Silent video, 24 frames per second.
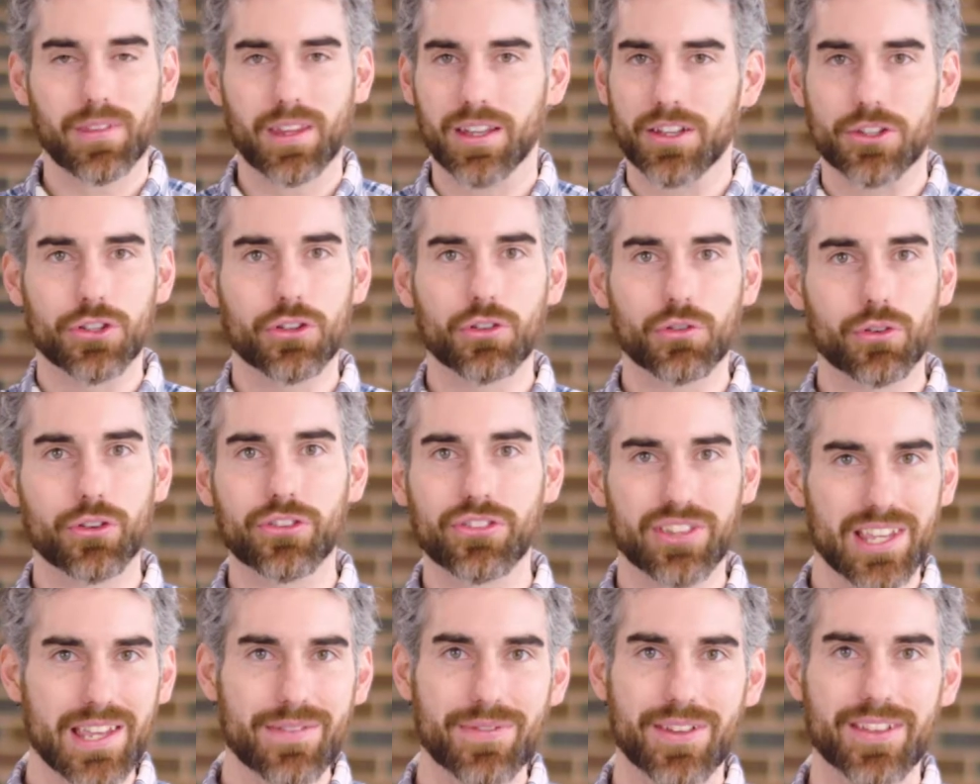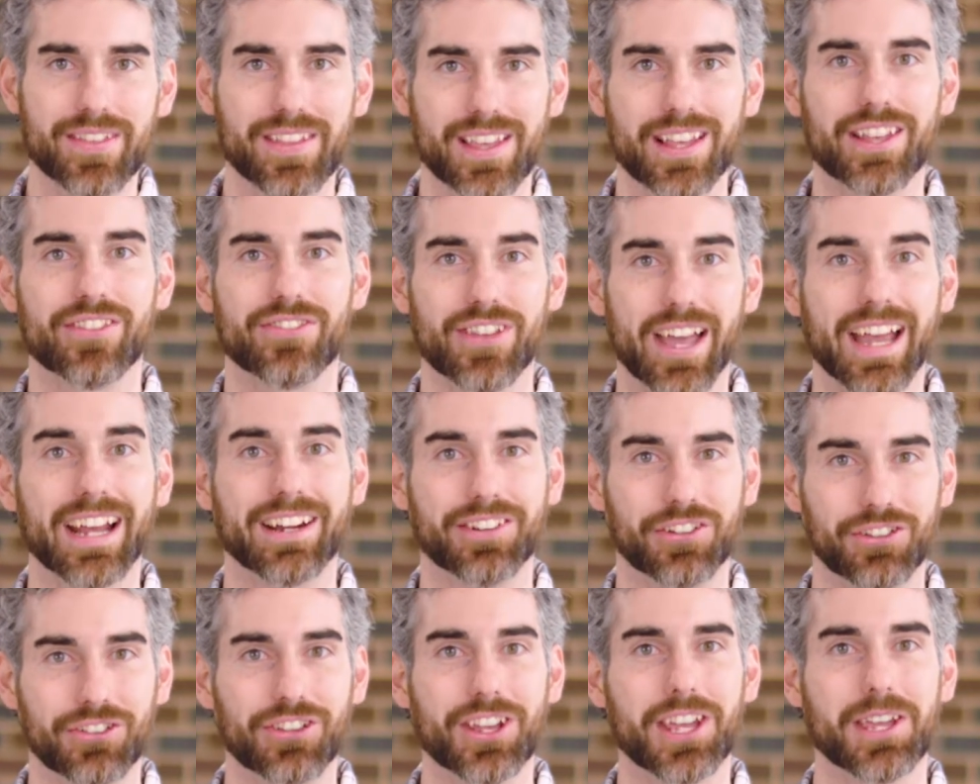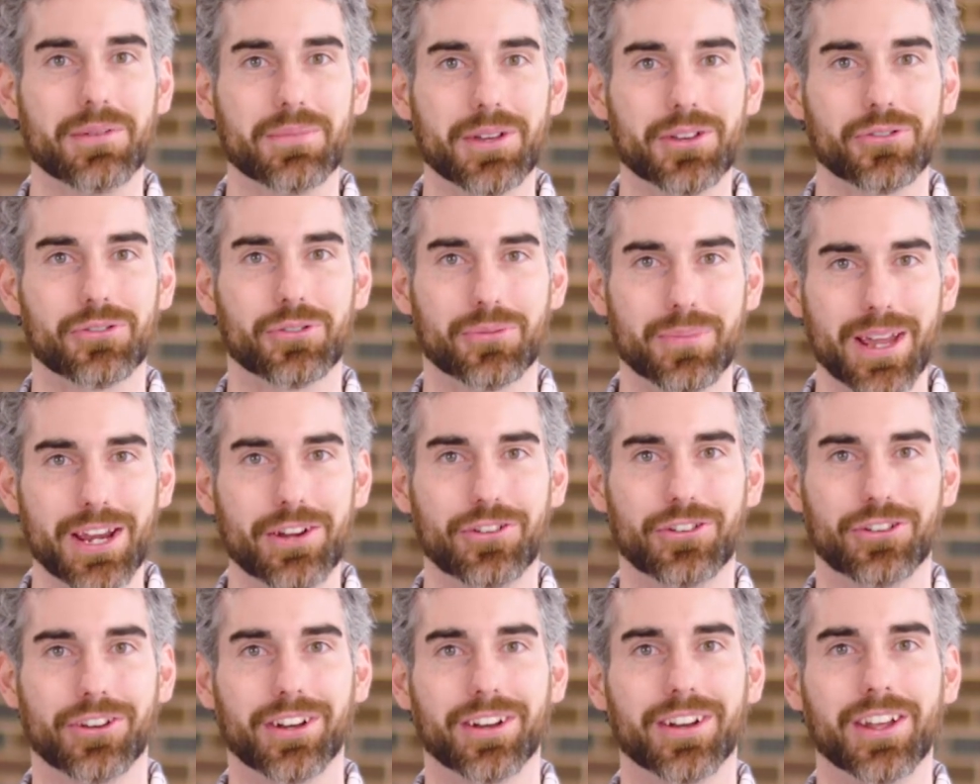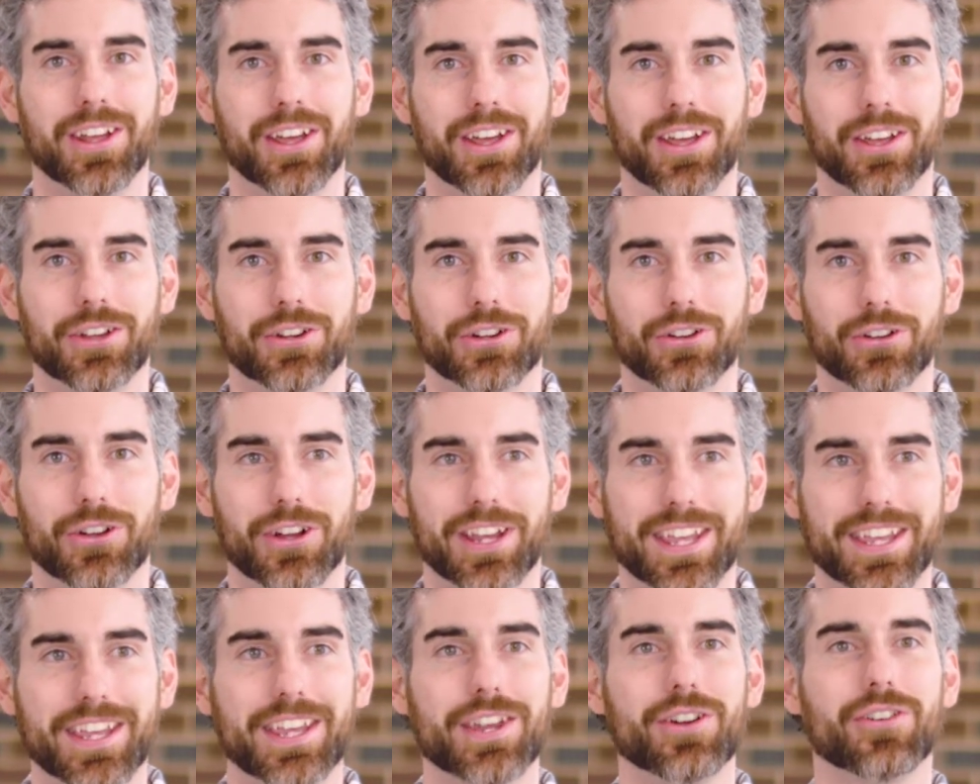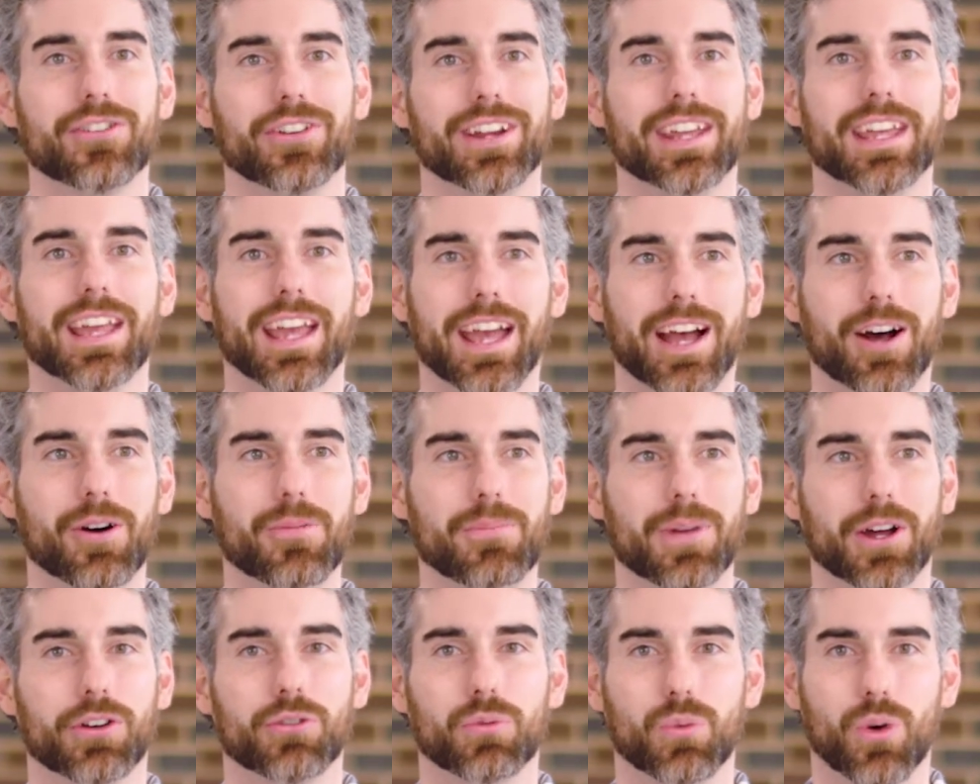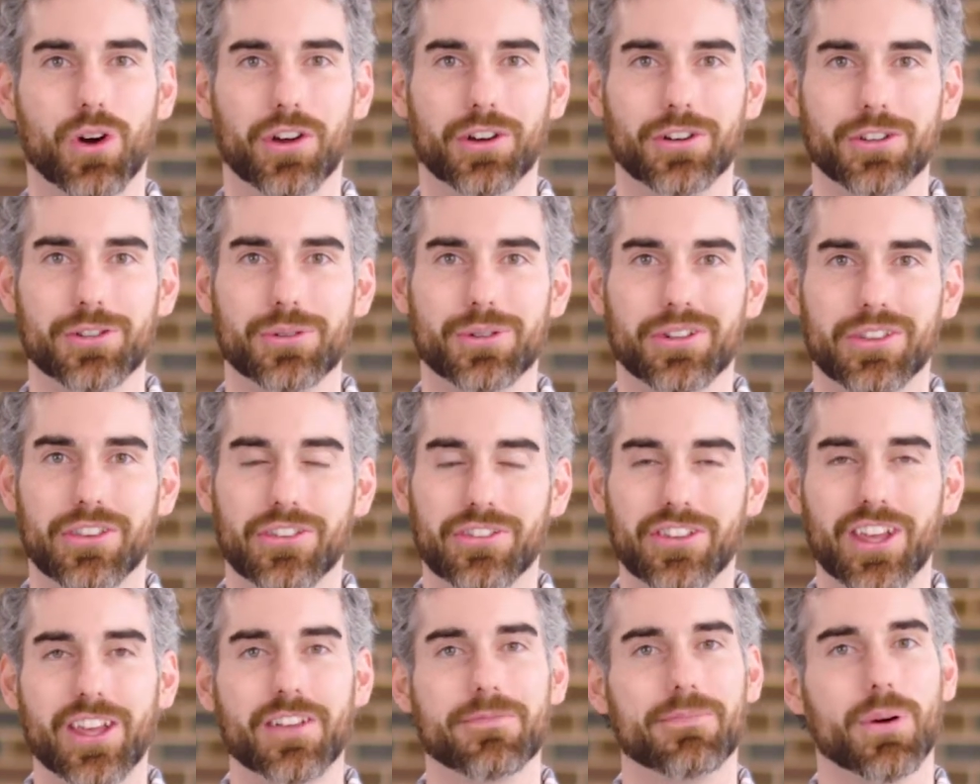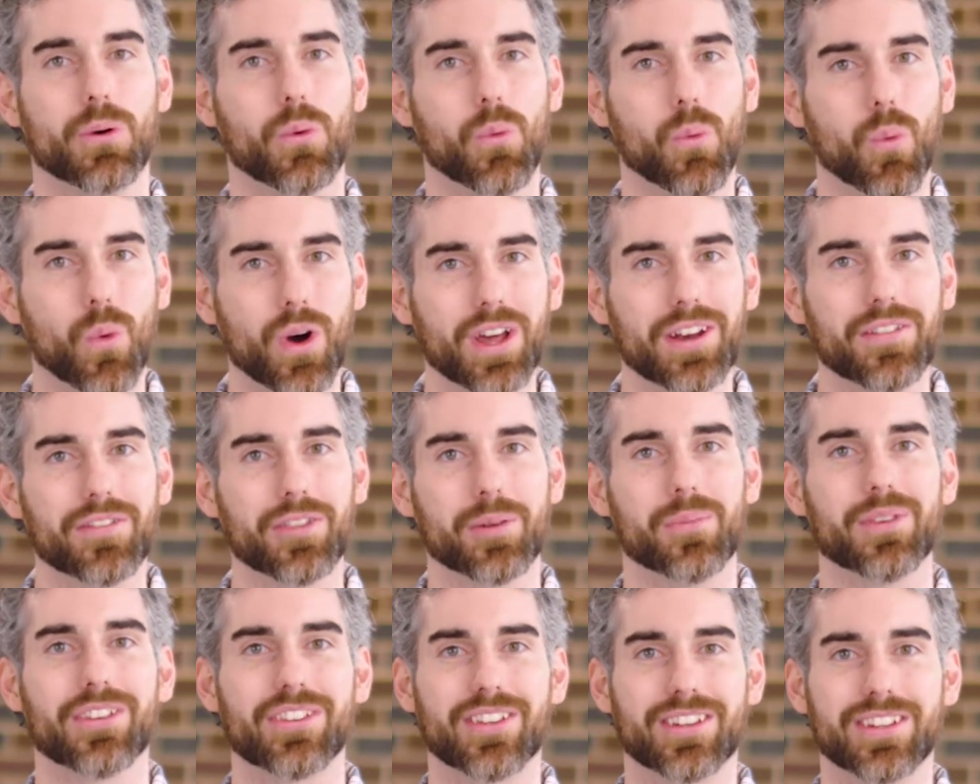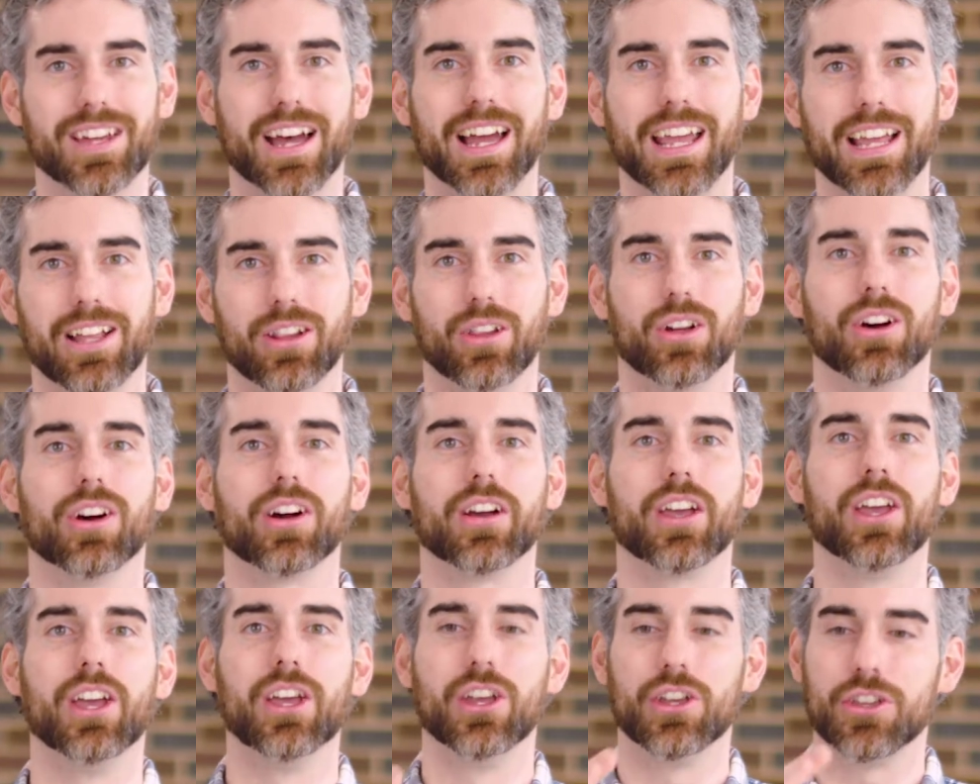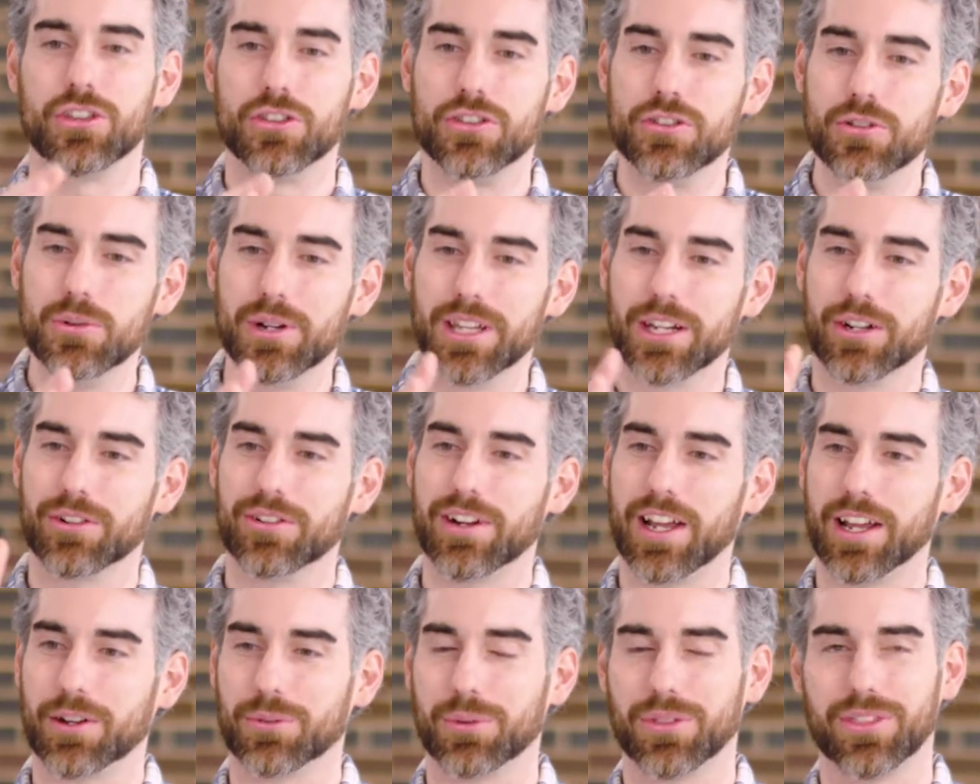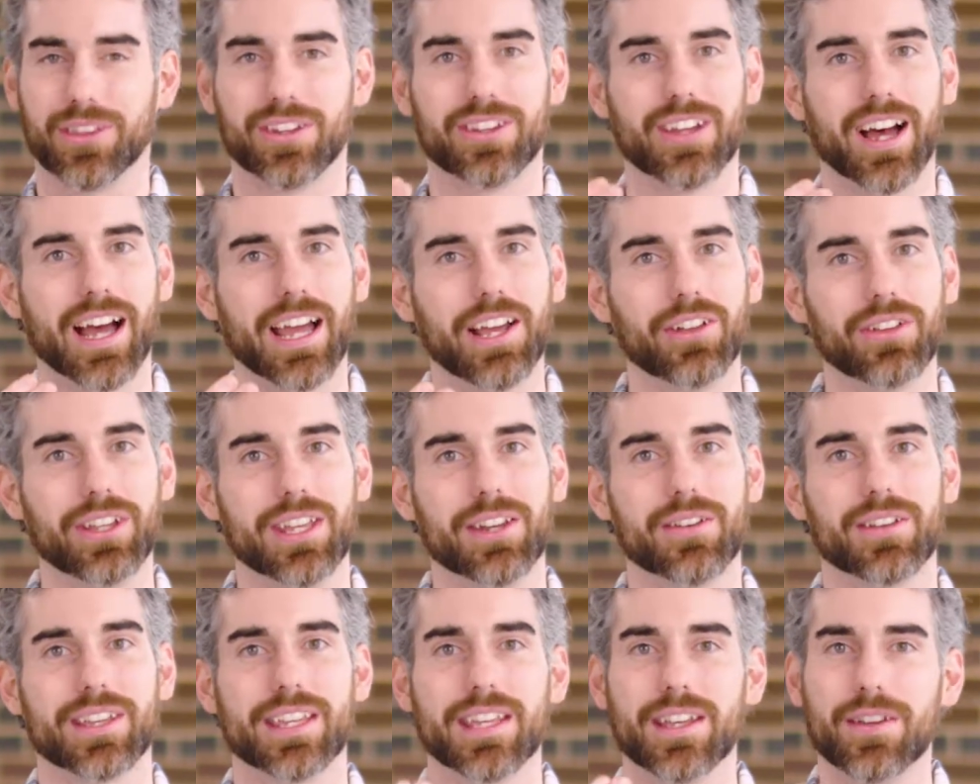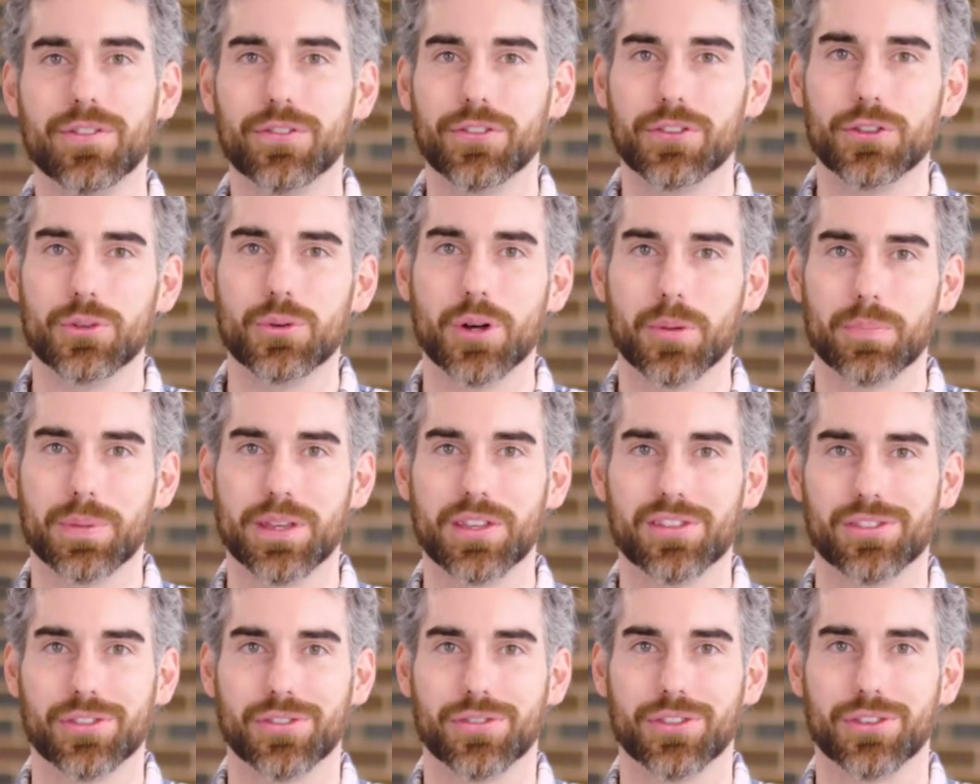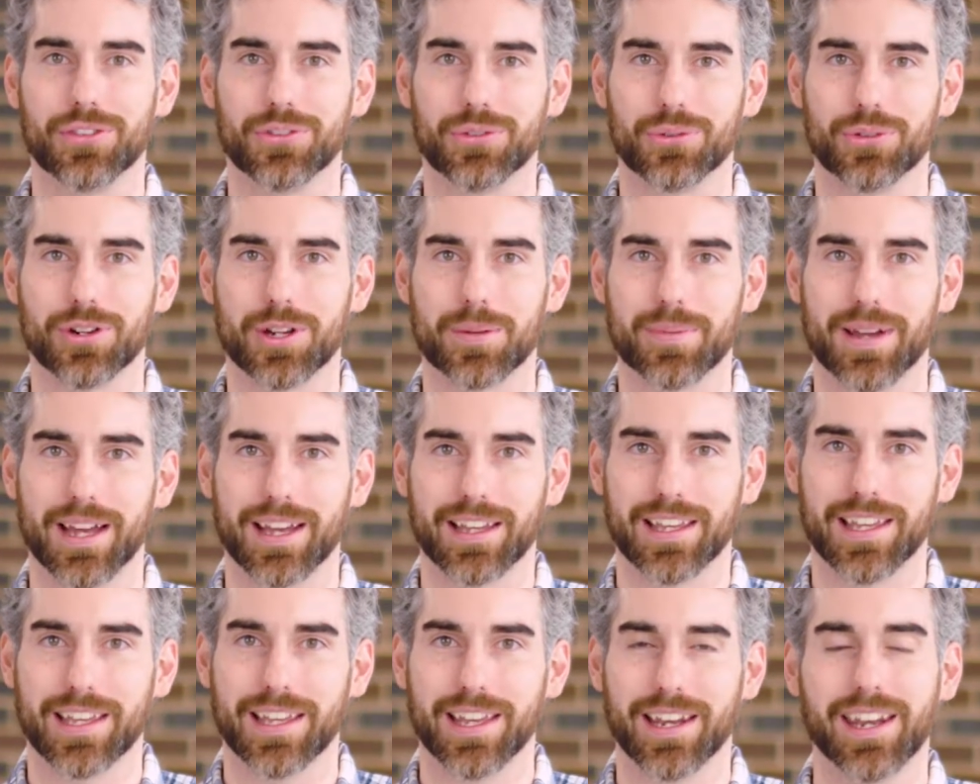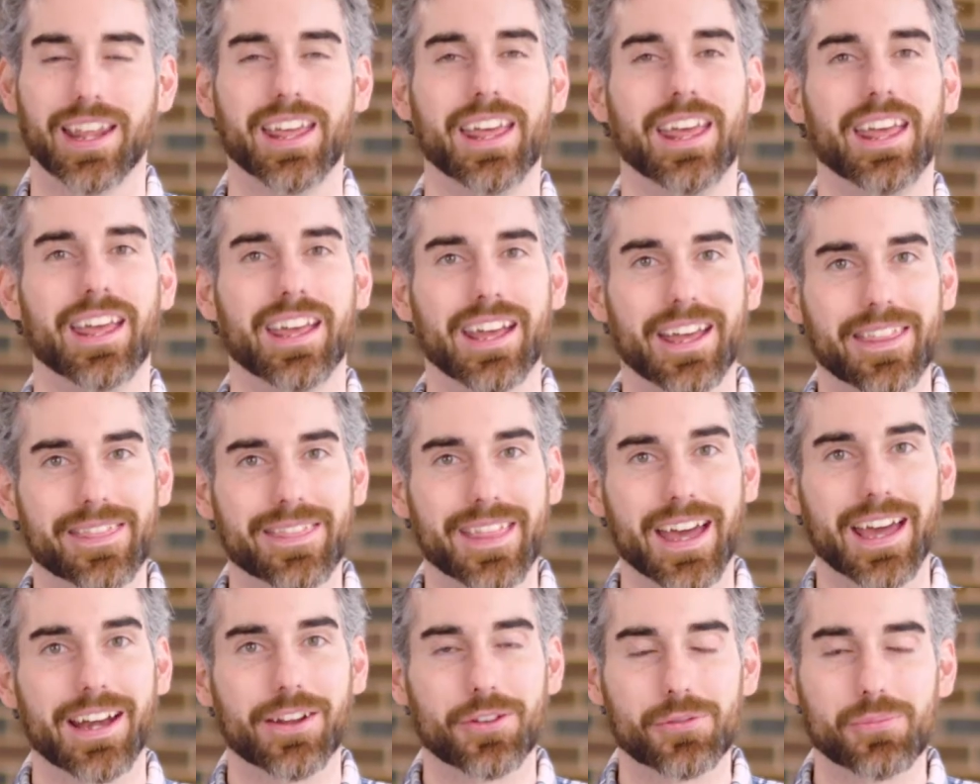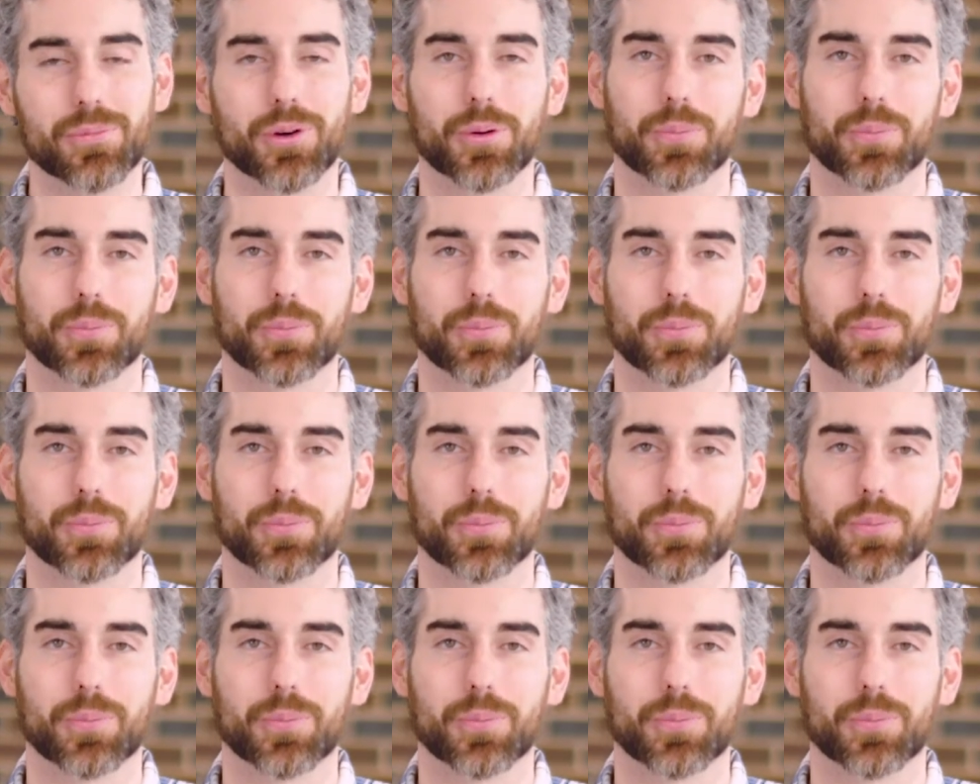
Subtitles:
You're receiving the exact same information. You're hearing how much water you could save, but one of them is a dialogue. You interact with the dial, it gives you a piece of the story back again, and that is more